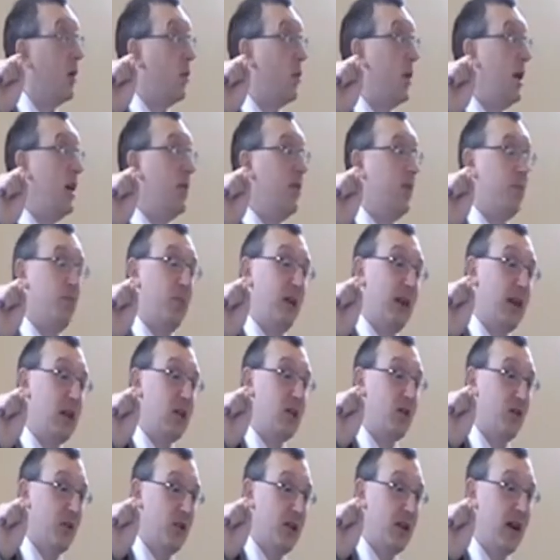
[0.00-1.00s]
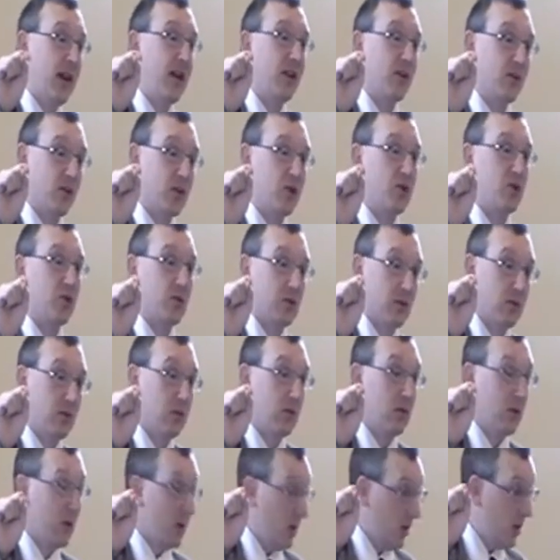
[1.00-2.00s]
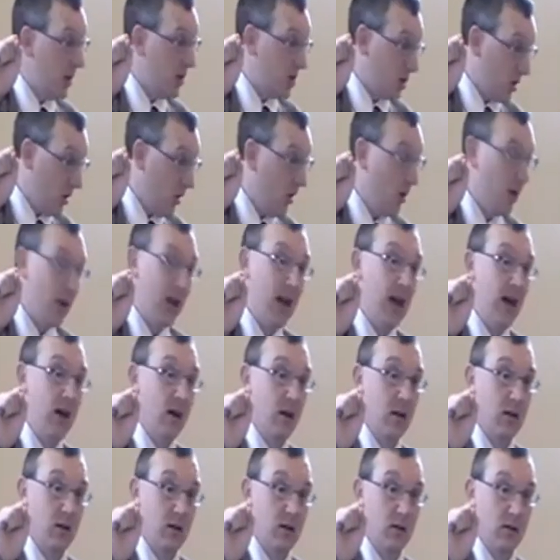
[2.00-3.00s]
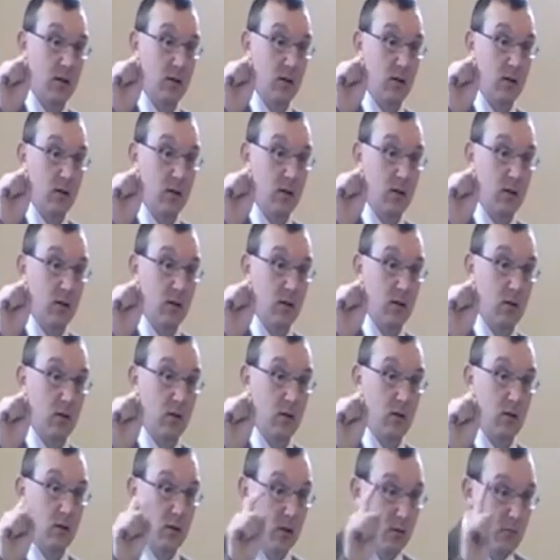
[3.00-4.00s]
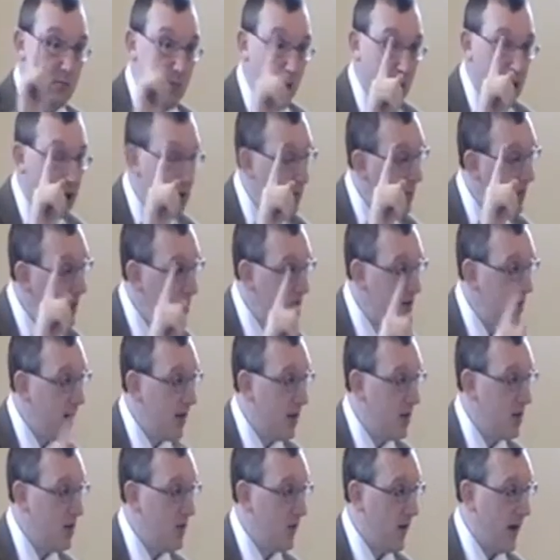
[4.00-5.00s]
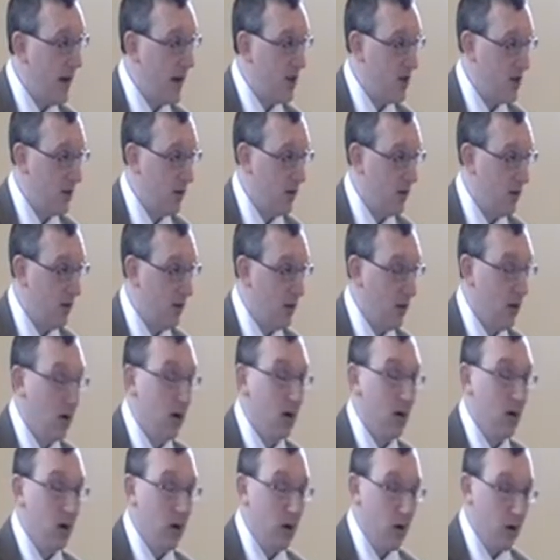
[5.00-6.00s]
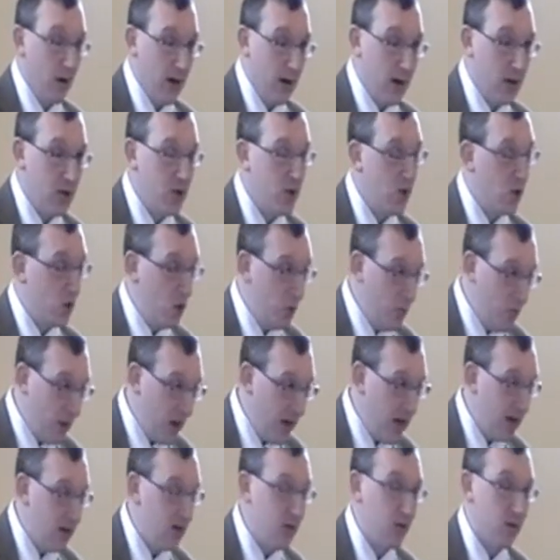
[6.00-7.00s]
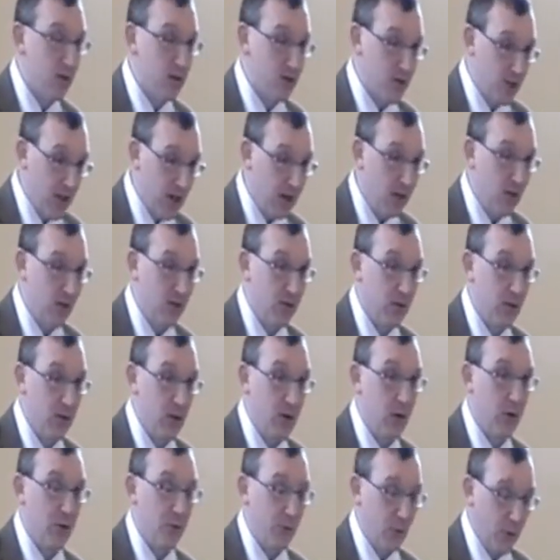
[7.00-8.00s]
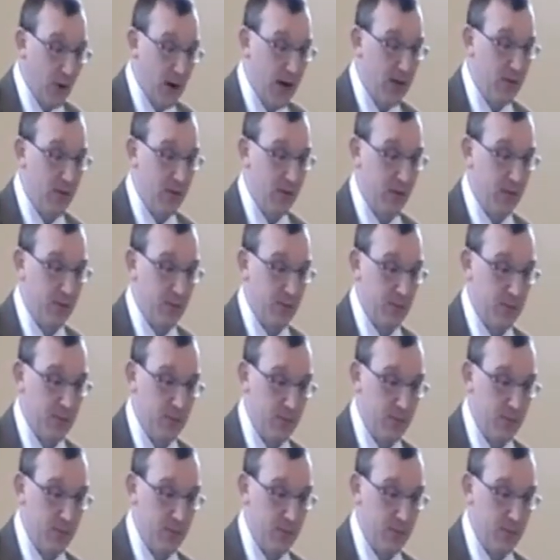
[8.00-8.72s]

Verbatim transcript: And we have a place for debtors. It's called hell. There must be satisfaction, or else you pay it yourself forever.